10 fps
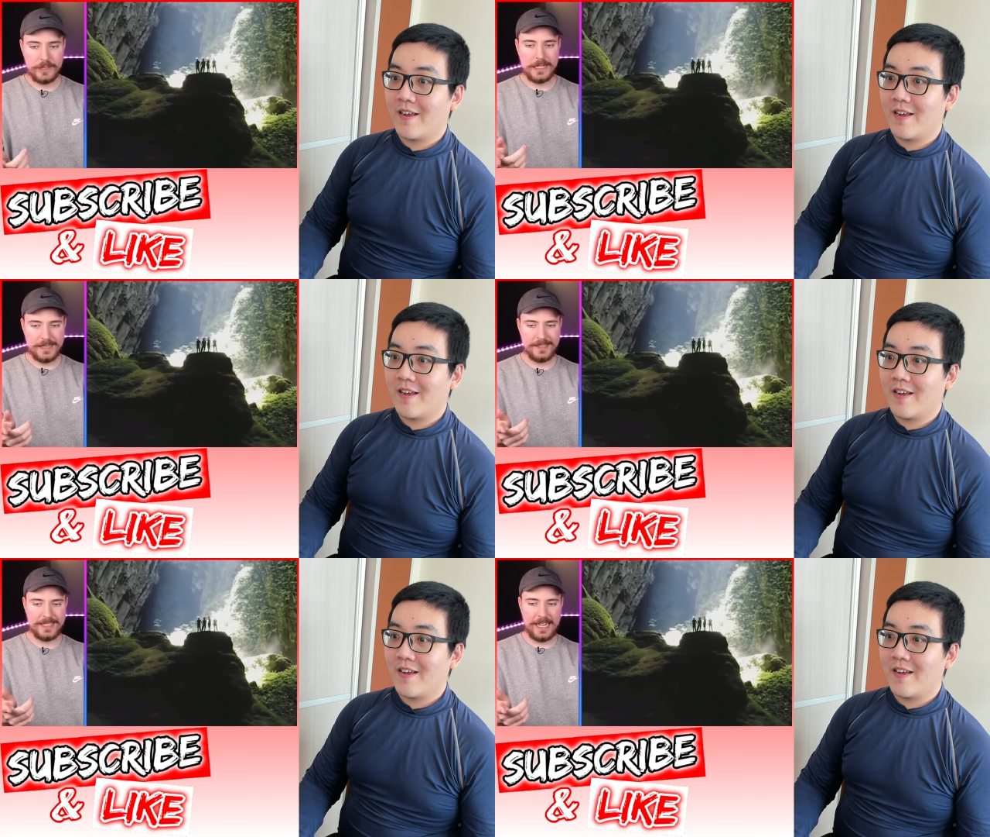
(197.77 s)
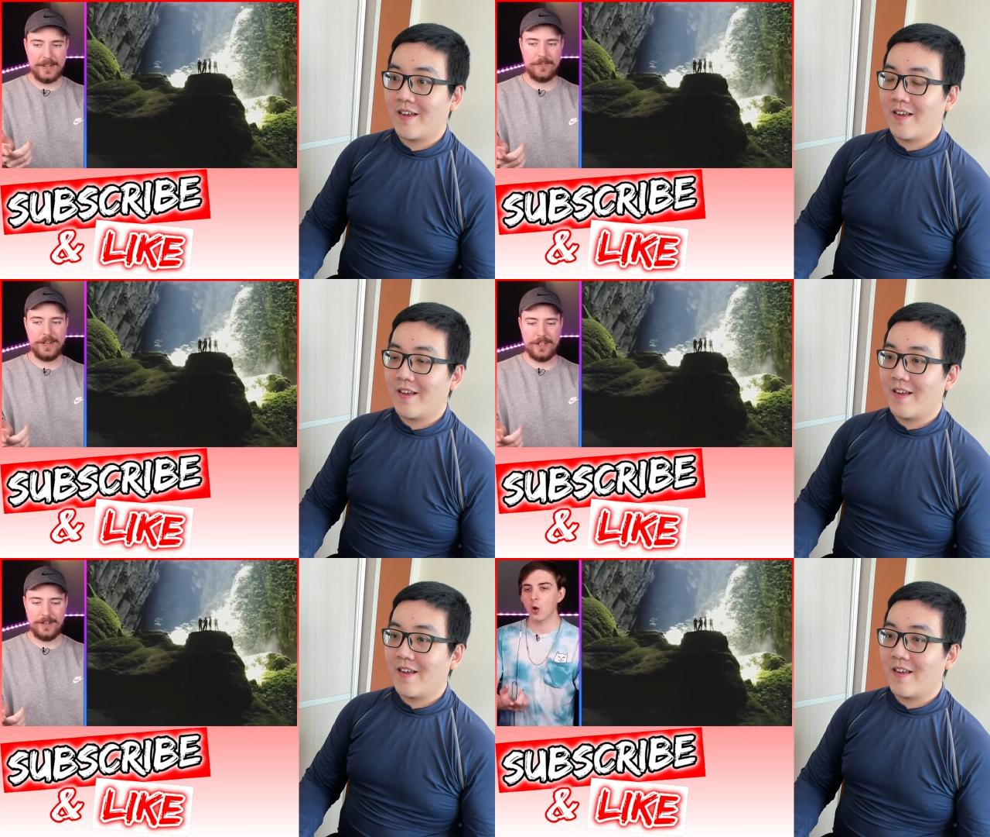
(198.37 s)
Speaker 1: Look at this
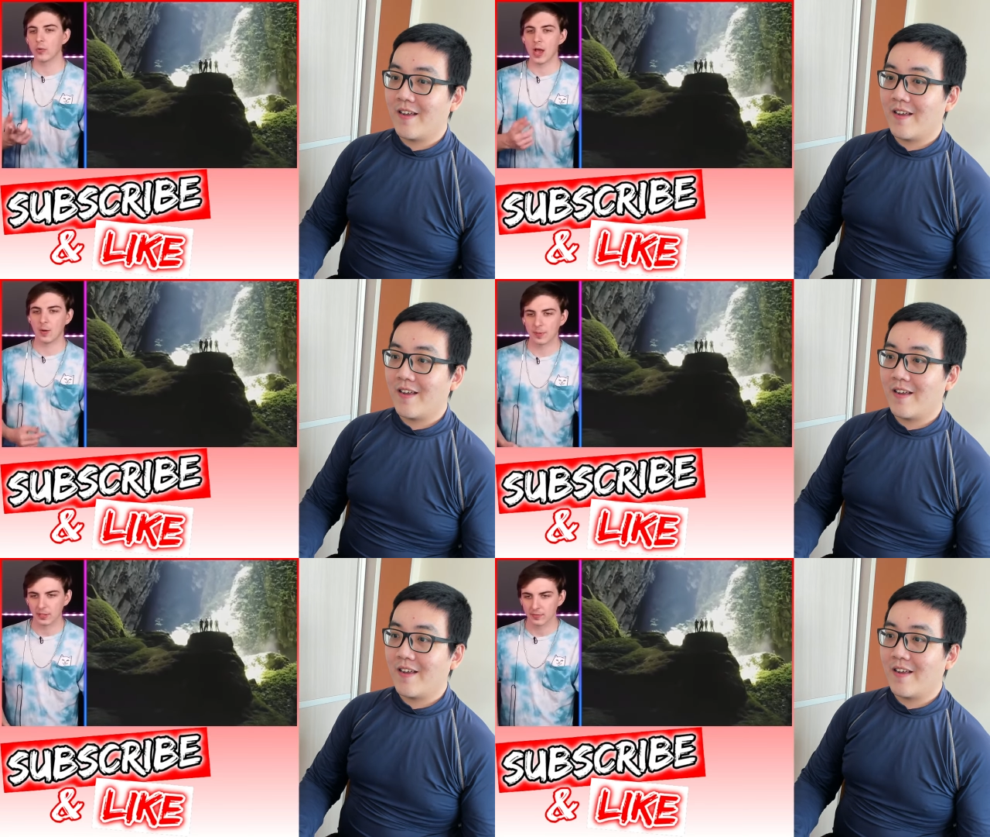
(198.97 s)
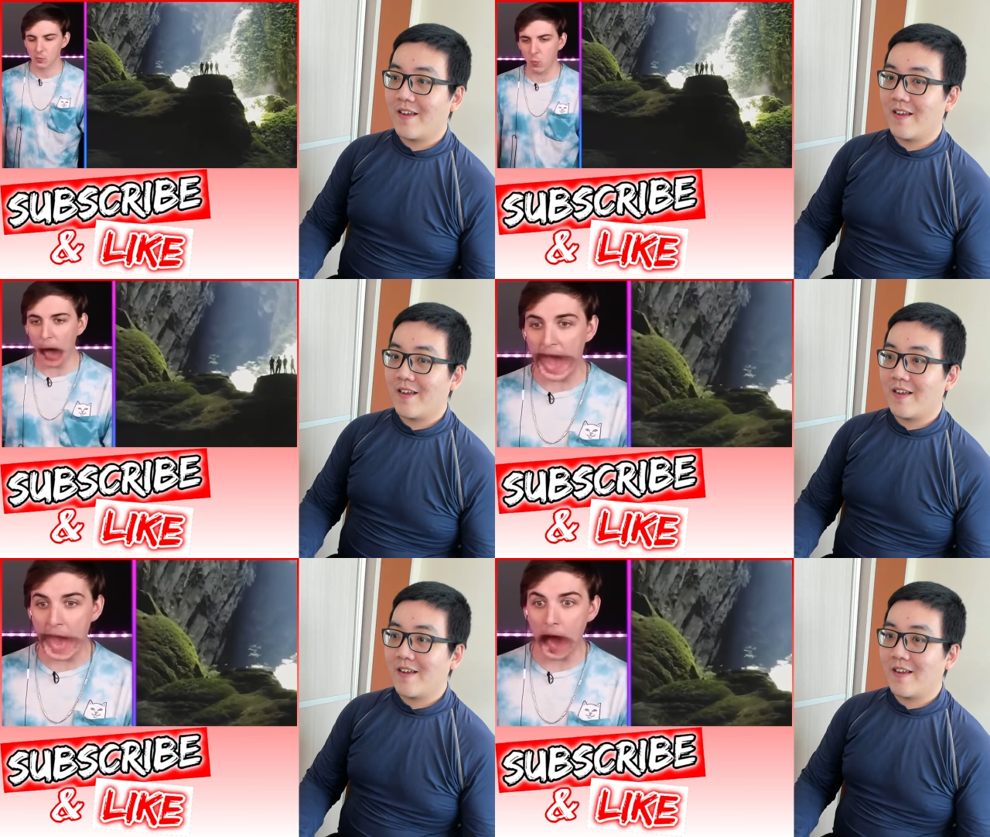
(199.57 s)
cave right here. Oh, now I believe it.
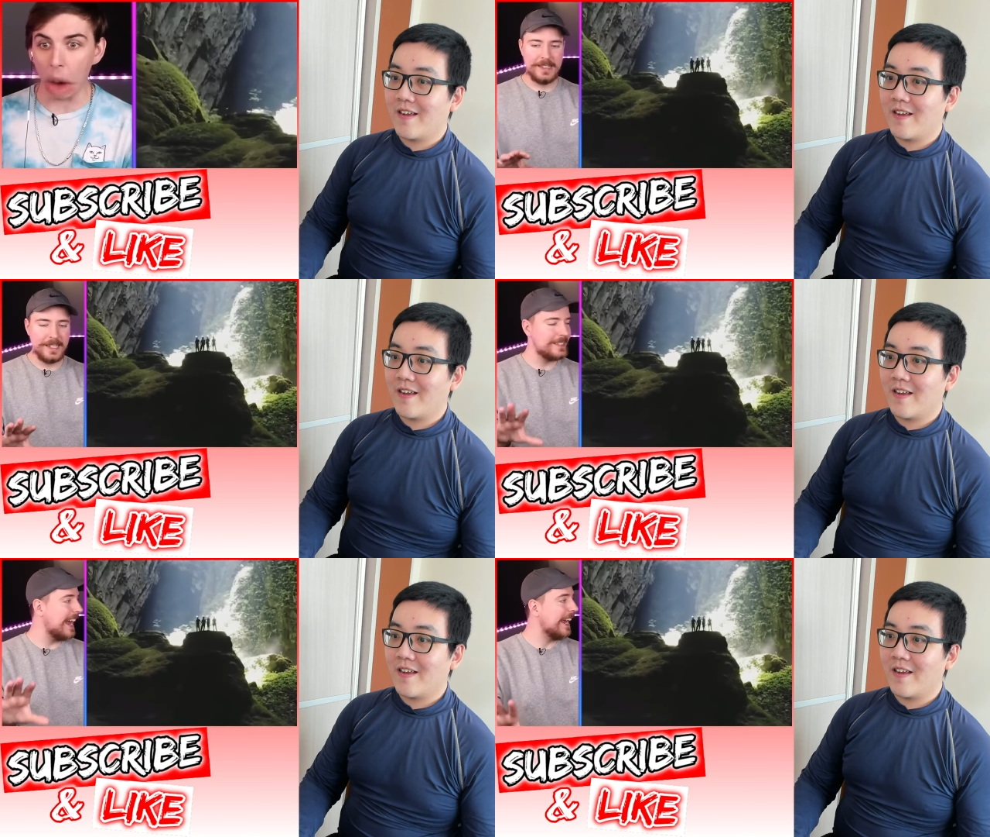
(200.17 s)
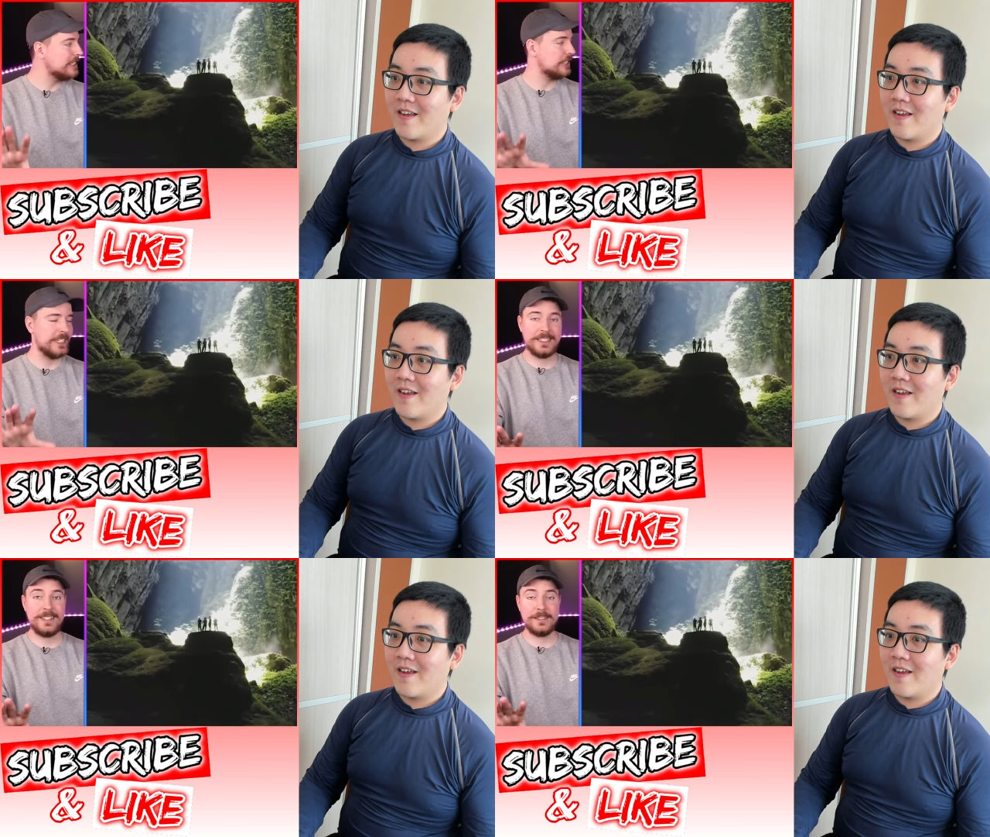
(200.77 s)
Wow. This
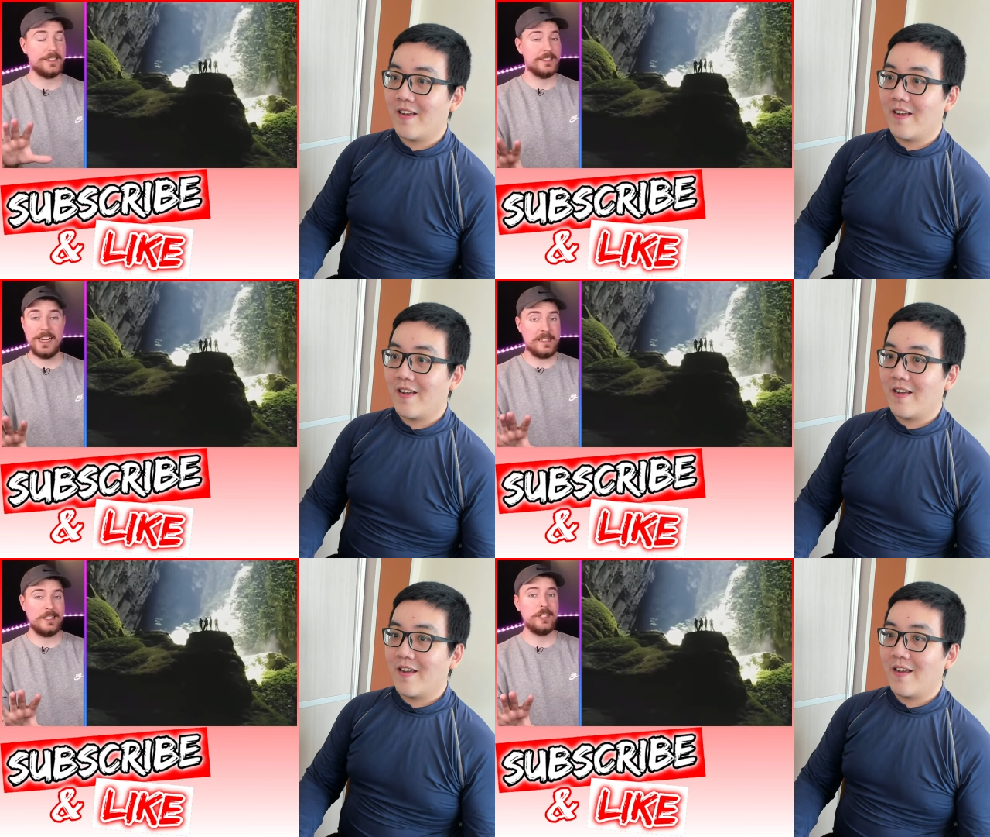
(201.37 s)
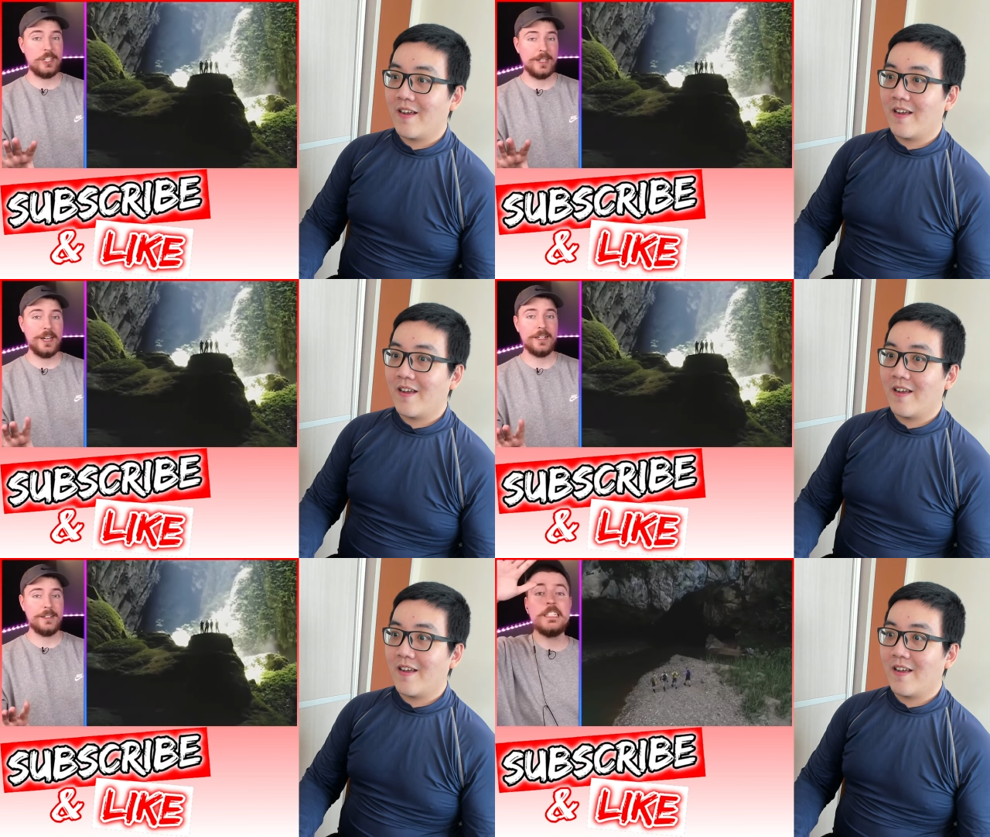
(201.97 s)
actually exists. It's not
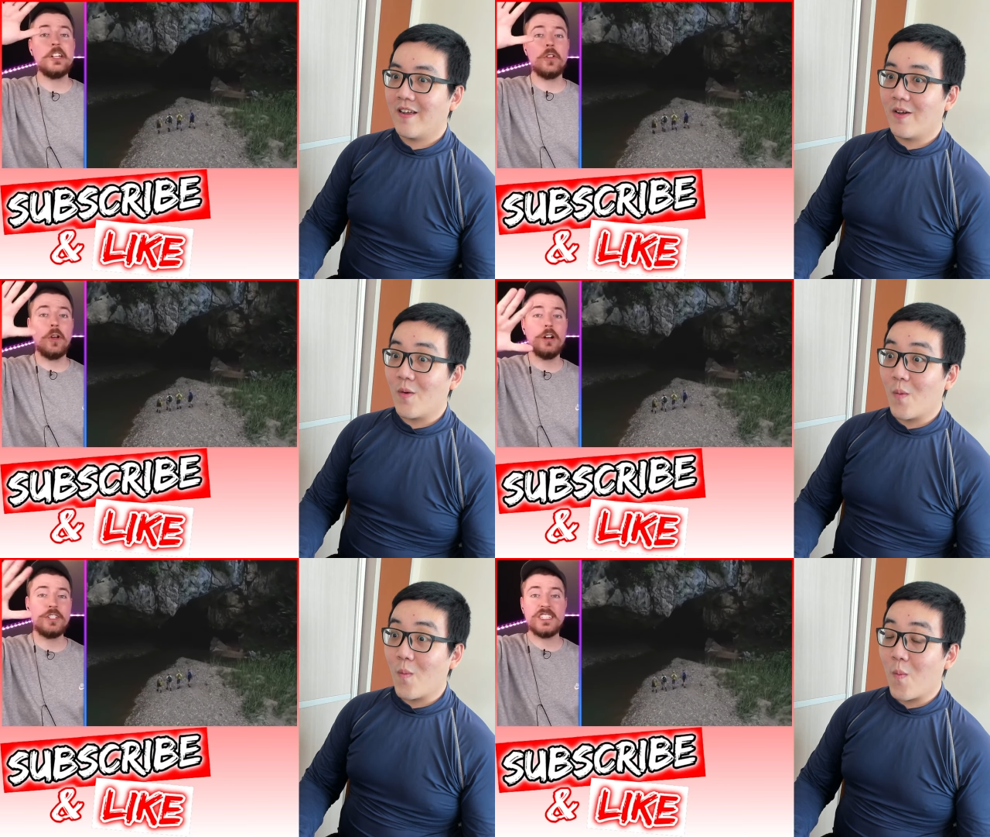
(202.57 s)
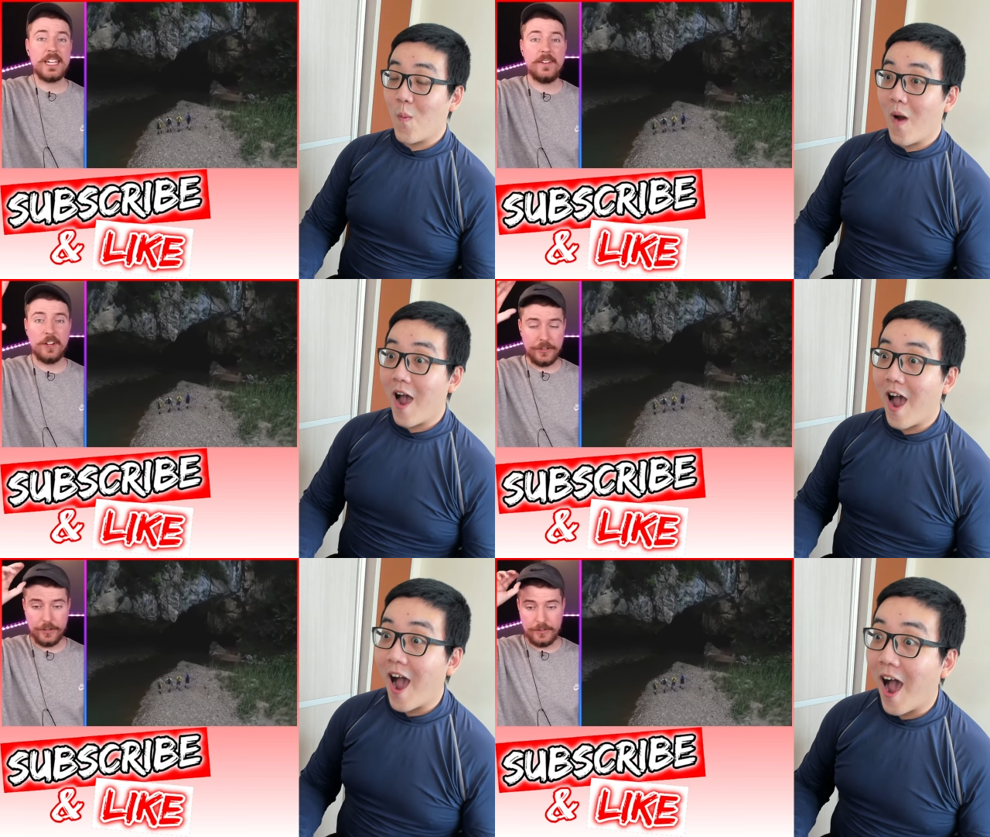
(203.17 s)
CGI. This is the largest cave
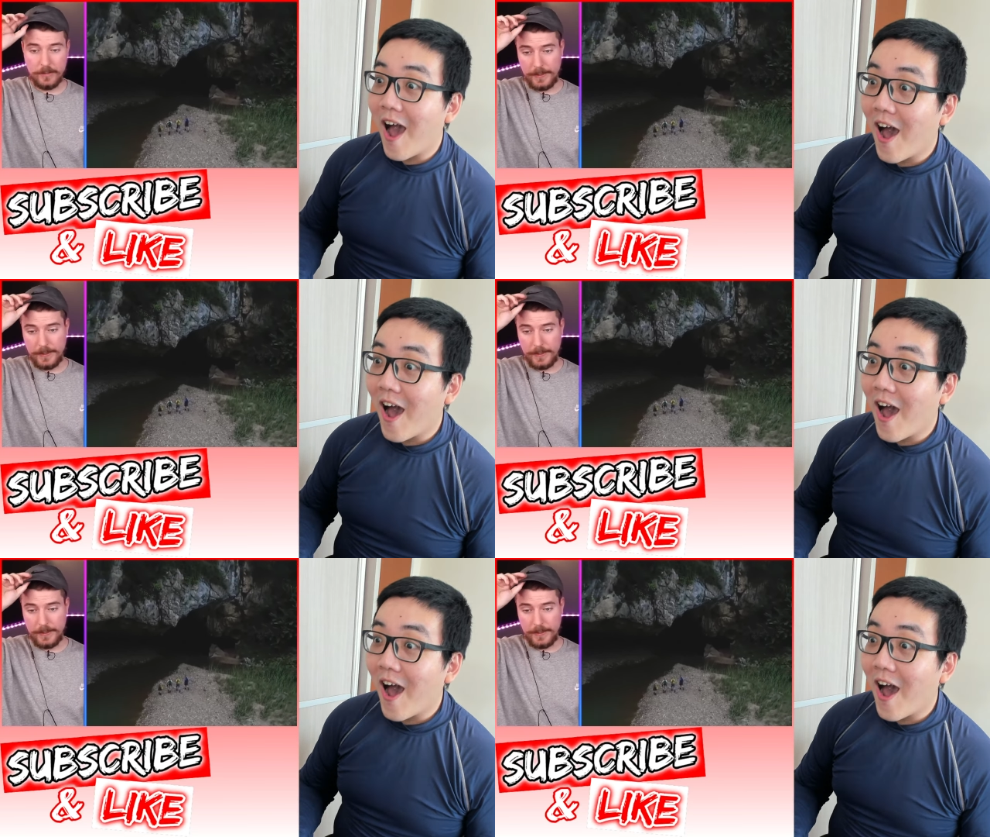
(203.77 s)
on Earth,